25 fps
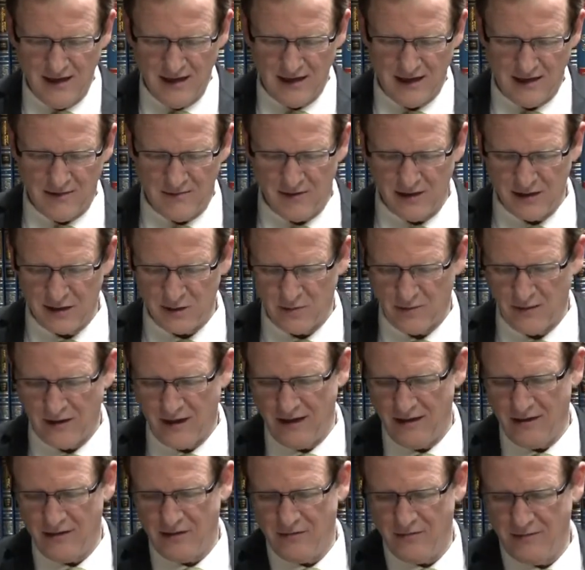Kamash
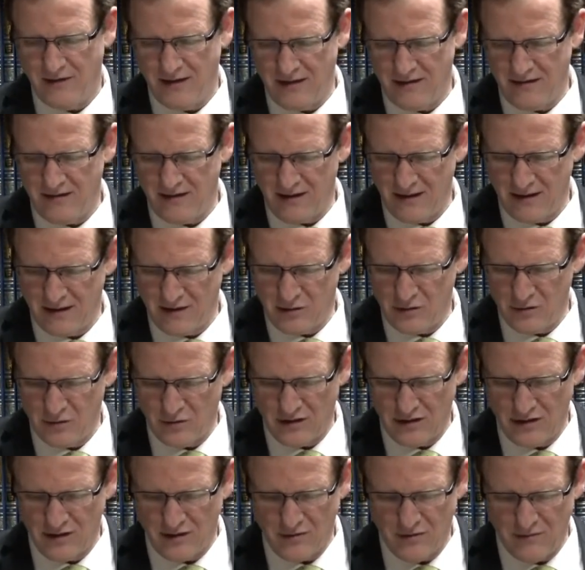Malan, you may think that you
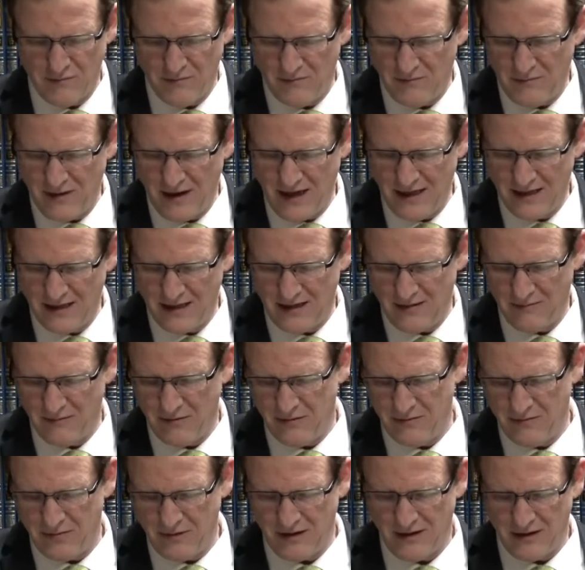can combine him
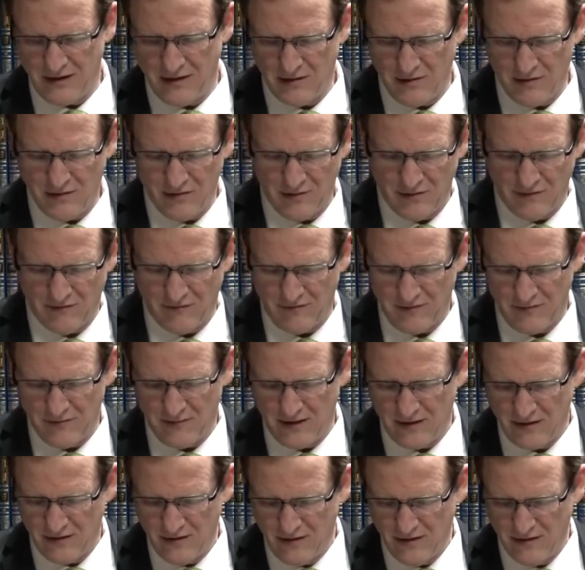and bring a or
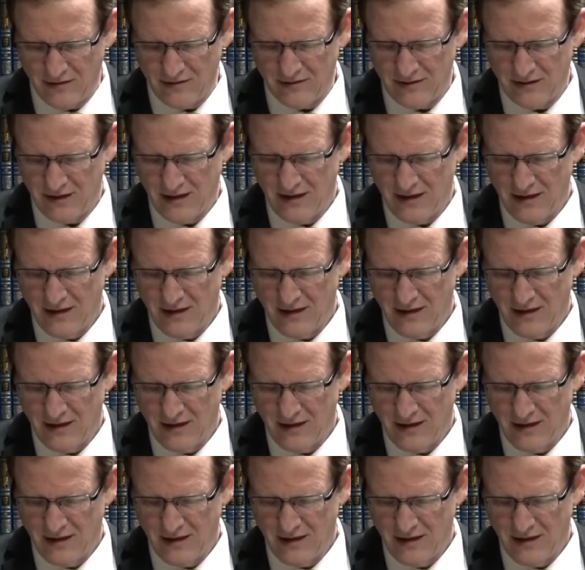female goat.